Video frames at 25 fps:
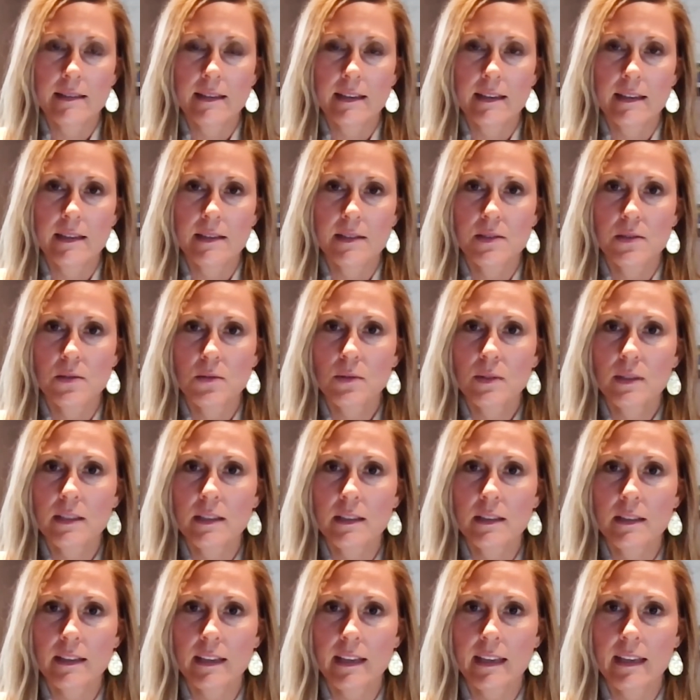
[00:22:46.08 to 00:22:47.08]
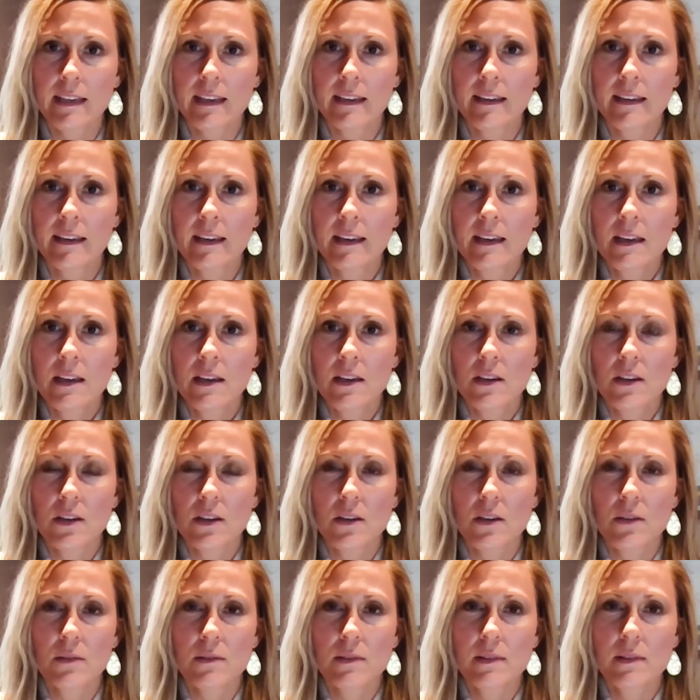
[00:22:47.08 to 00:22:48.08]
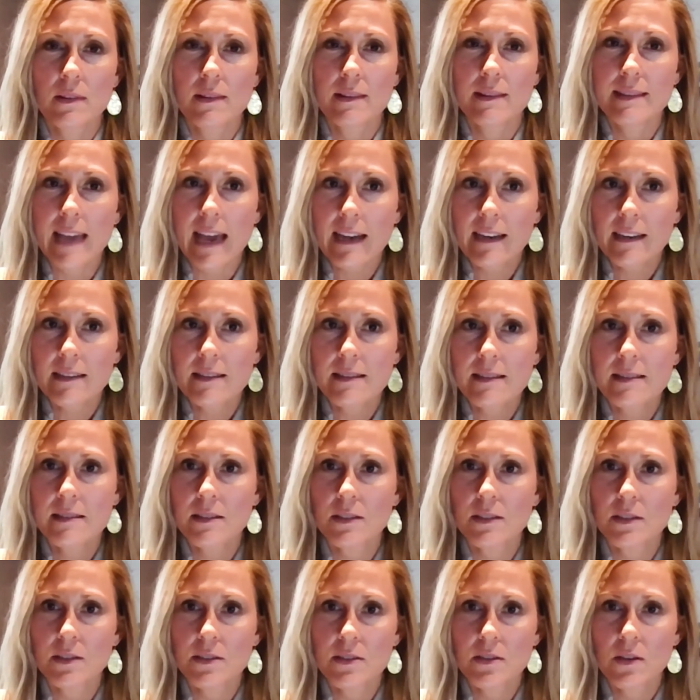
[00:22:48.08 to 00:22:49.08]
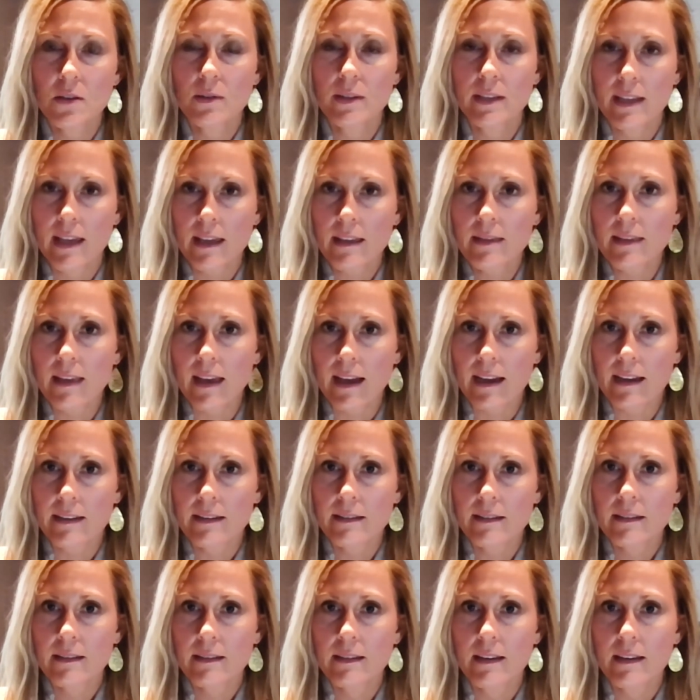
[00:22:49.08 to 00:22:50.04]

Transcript: historically, data is, you're slow to get that